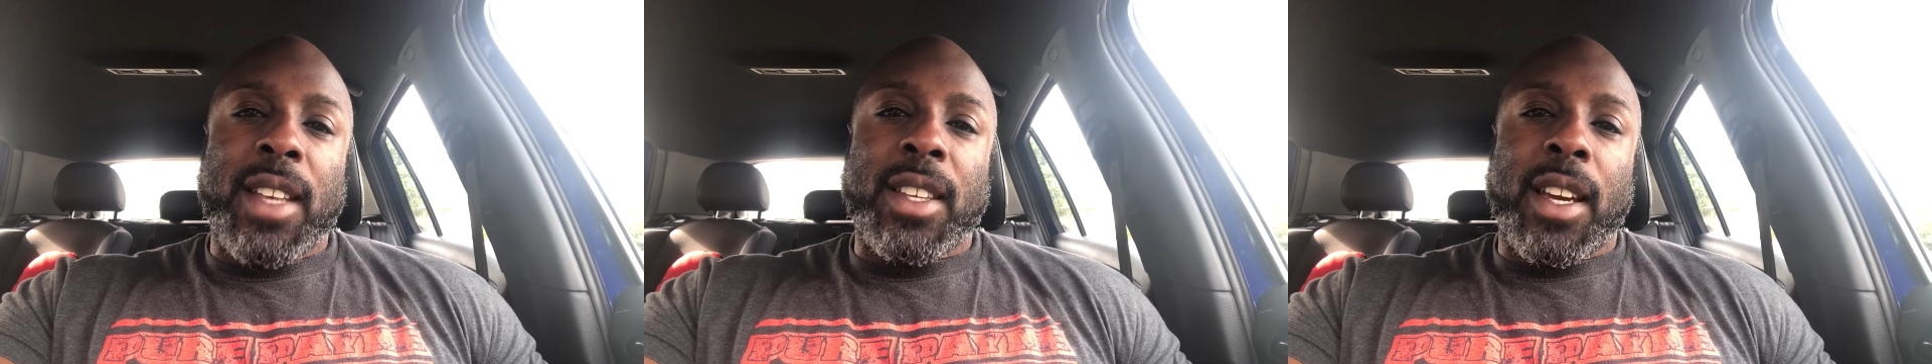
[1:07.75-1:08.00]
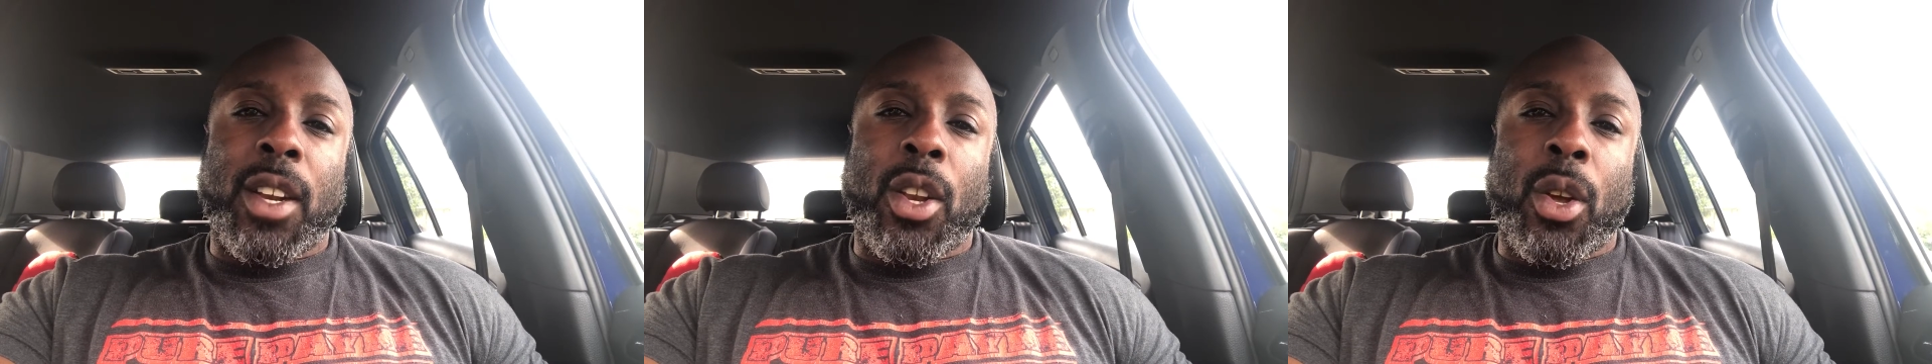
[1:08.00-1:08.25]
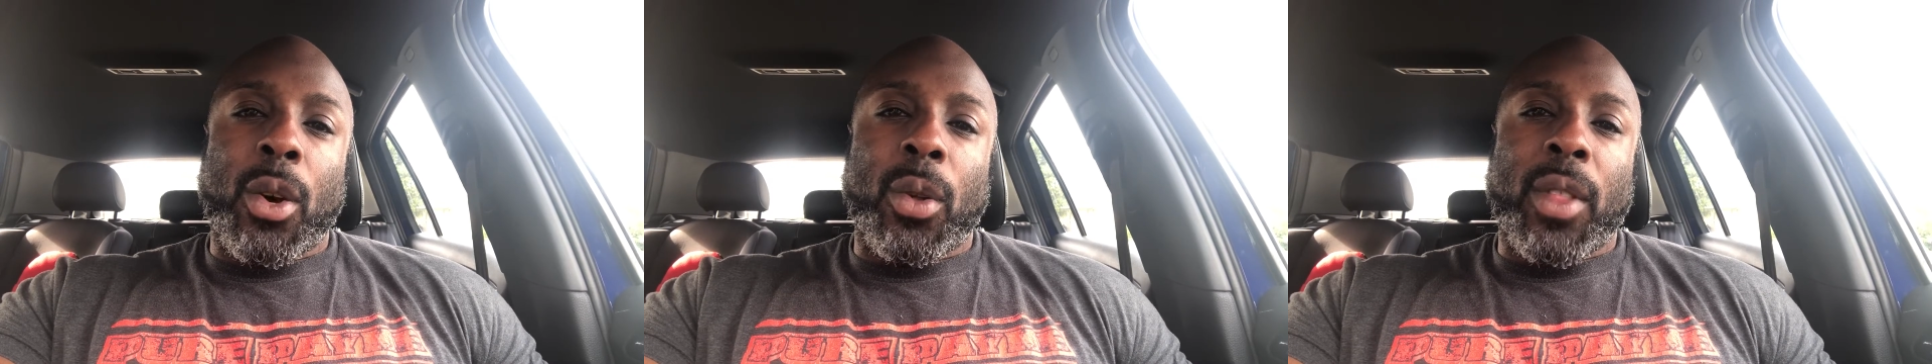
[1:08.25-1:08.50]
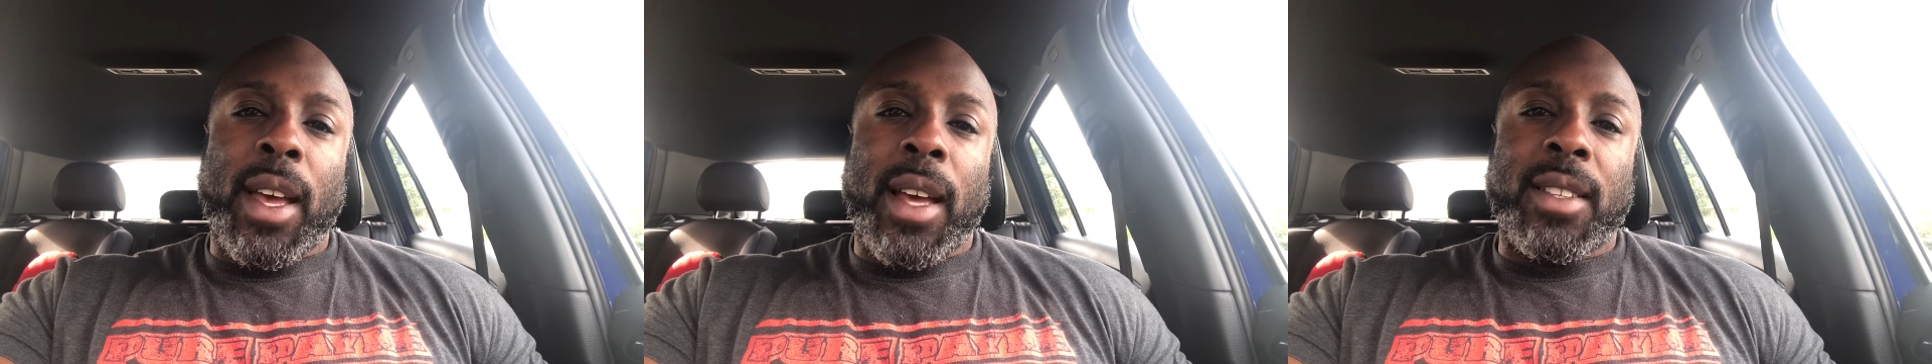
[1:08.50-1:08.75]
got to know
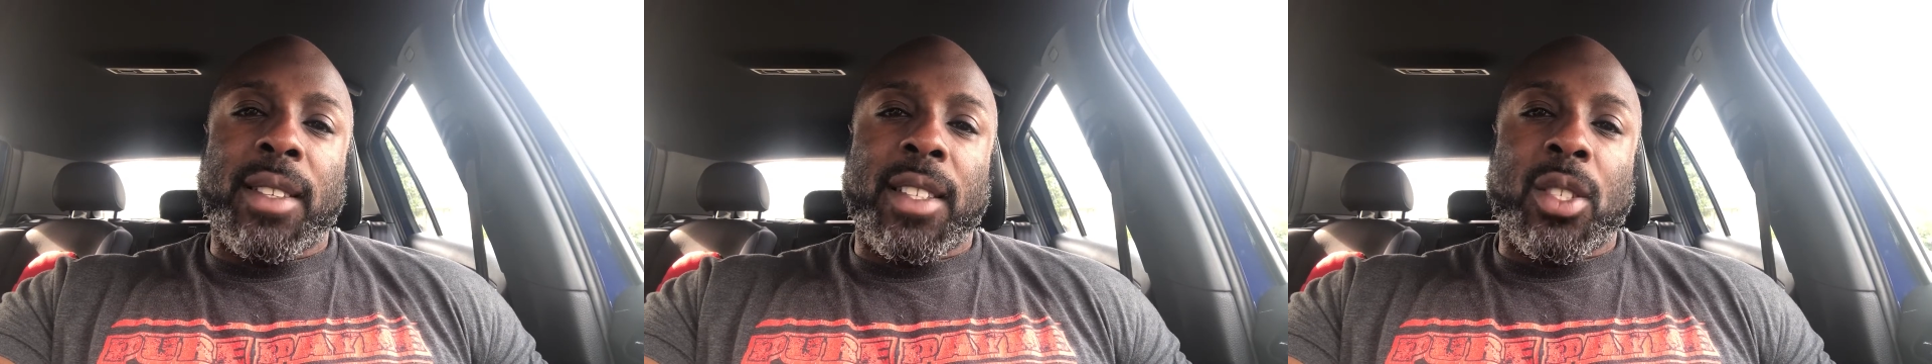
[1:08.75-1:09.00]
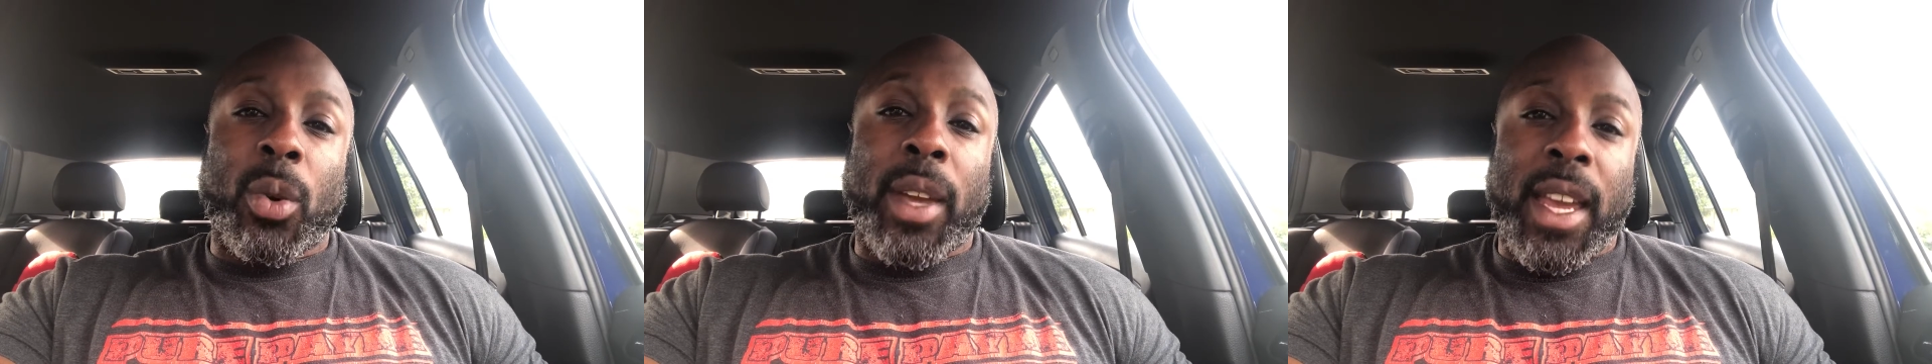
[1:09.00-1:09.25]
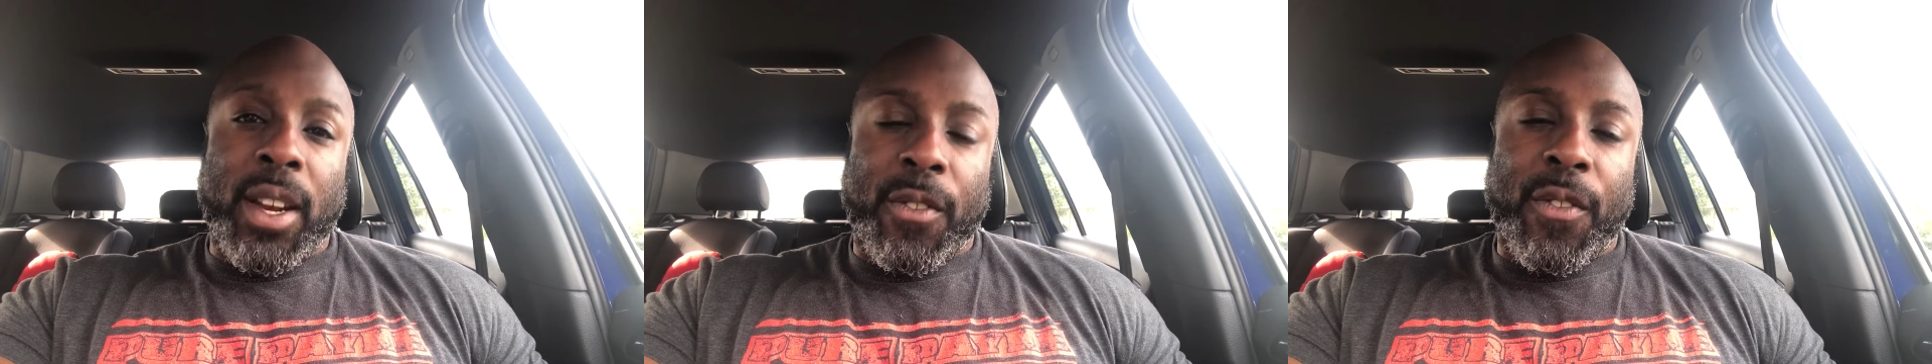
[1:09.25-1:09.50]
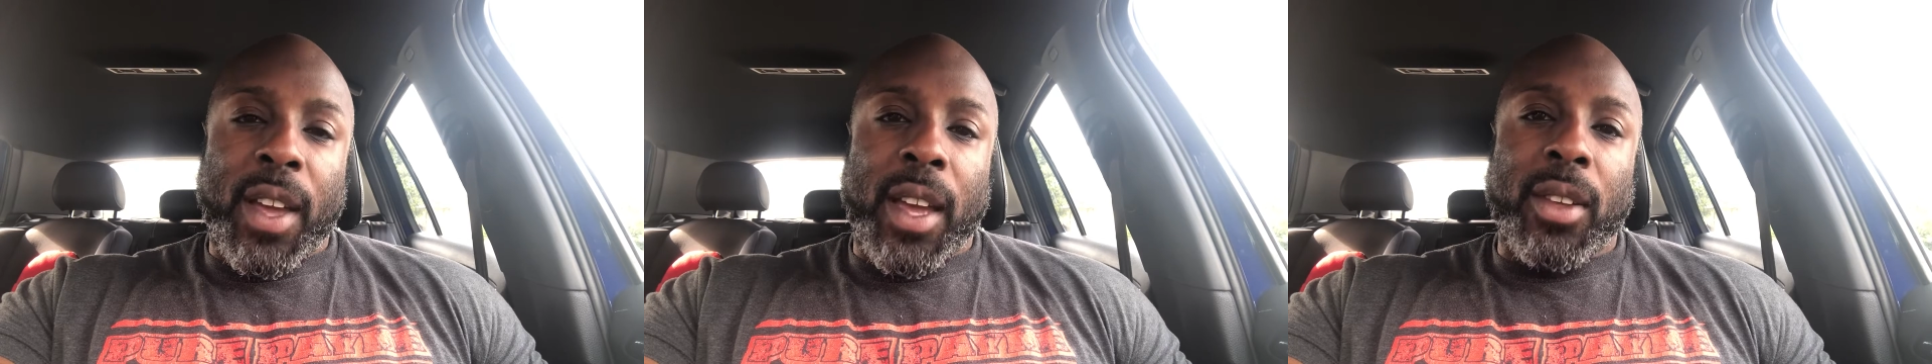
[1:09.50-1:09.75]
that it's okay to
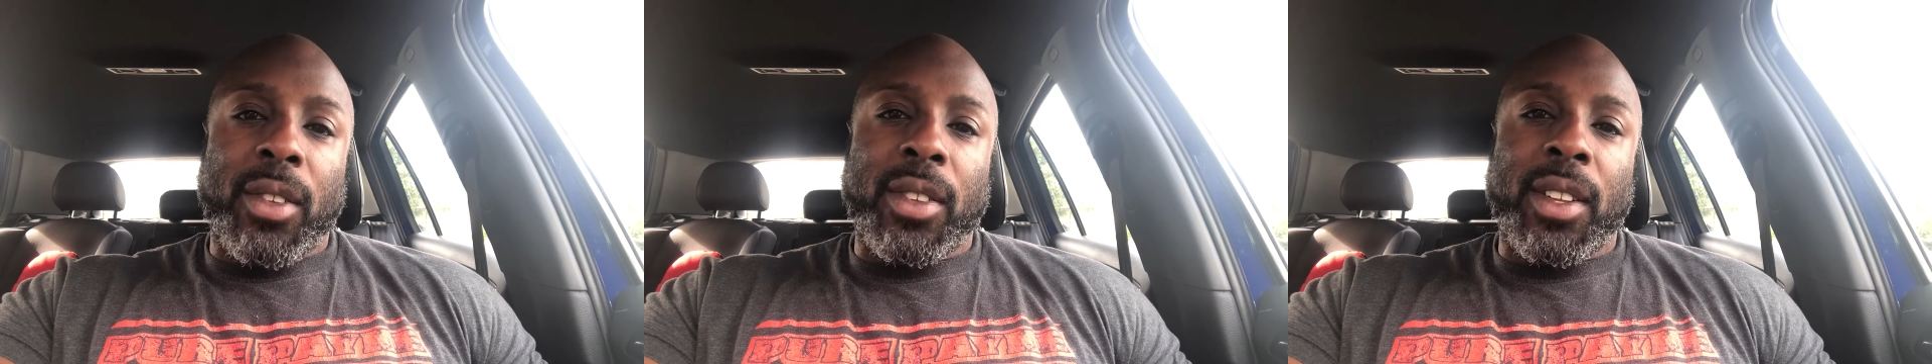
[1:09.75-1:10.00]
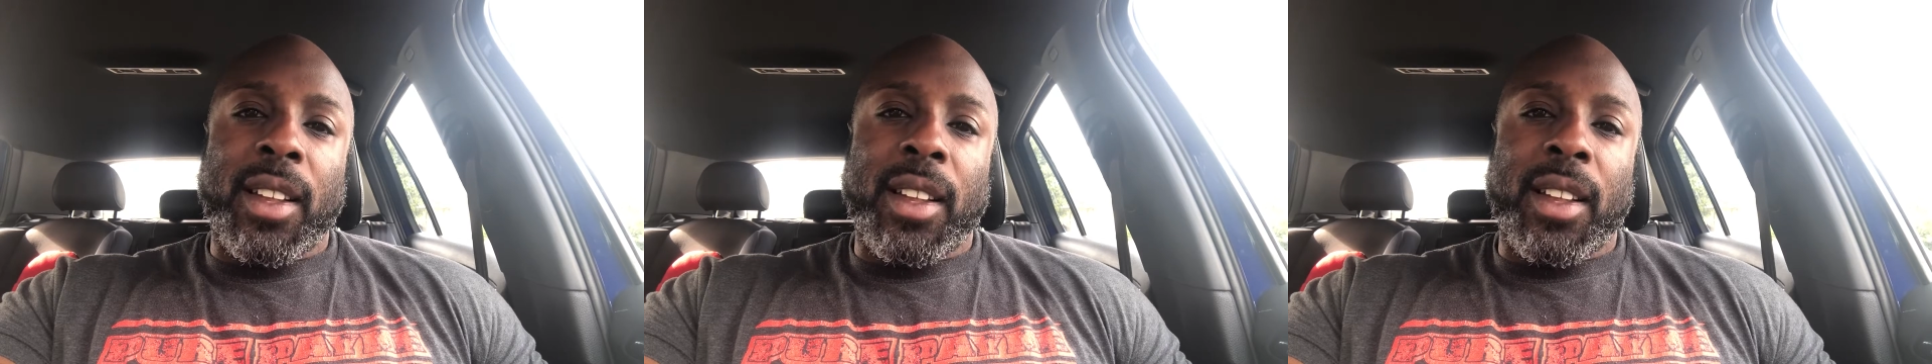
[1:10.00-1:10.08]
fail,